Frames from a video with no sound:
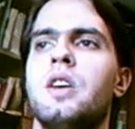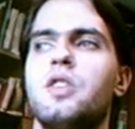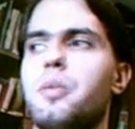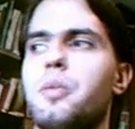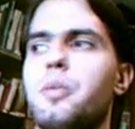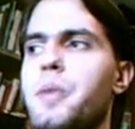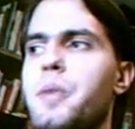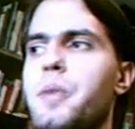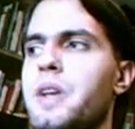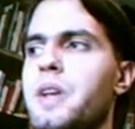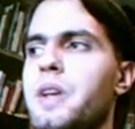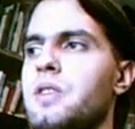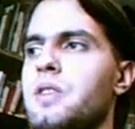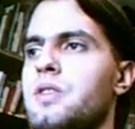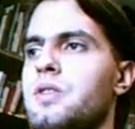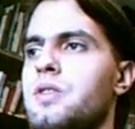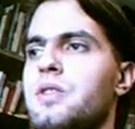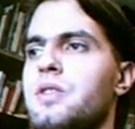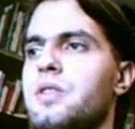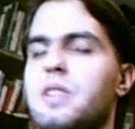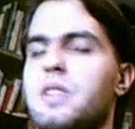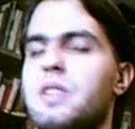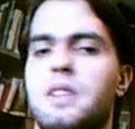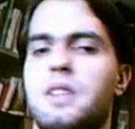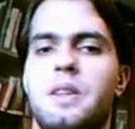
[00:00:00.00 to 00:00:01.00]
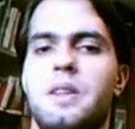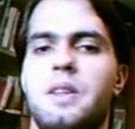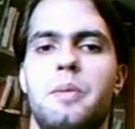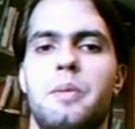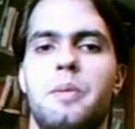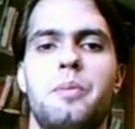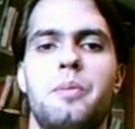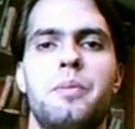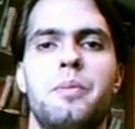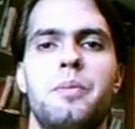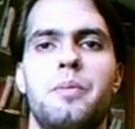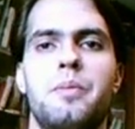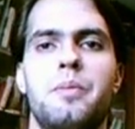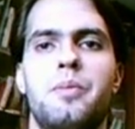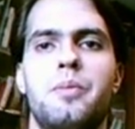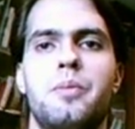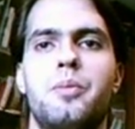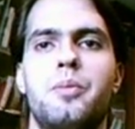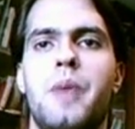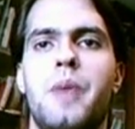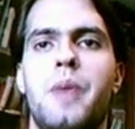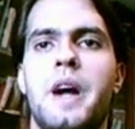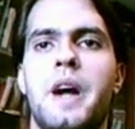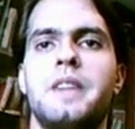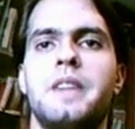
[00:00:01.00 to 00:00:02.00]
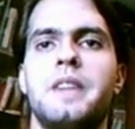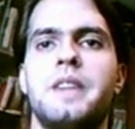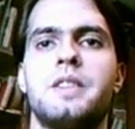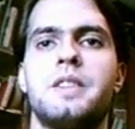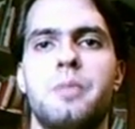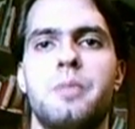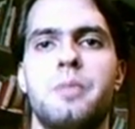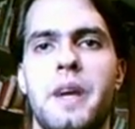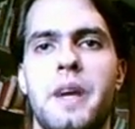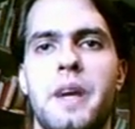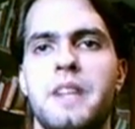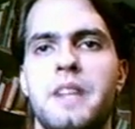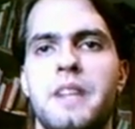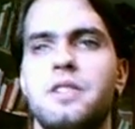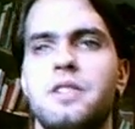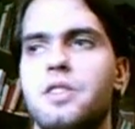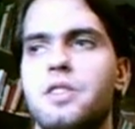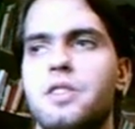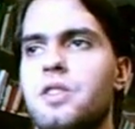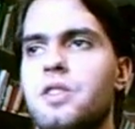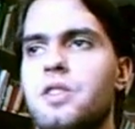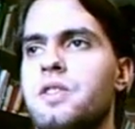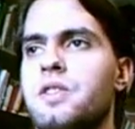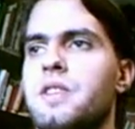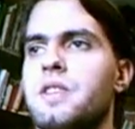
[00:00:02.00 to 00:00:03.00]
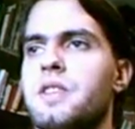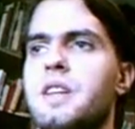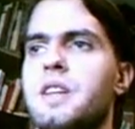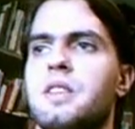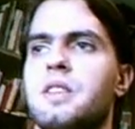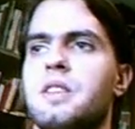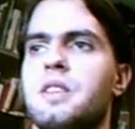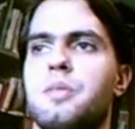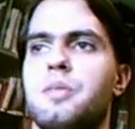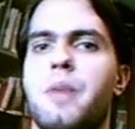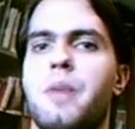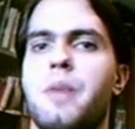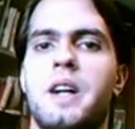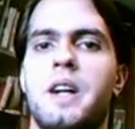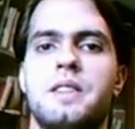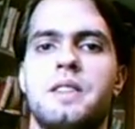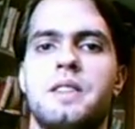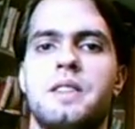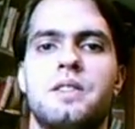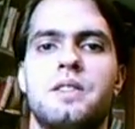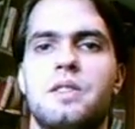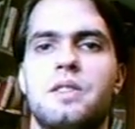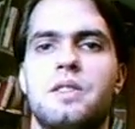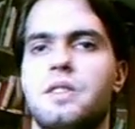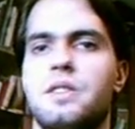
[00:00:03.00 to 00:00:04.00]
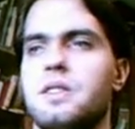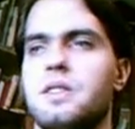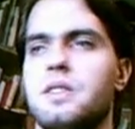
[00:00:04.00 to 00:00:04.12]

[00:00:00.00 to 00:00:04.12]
repeat the past masters and past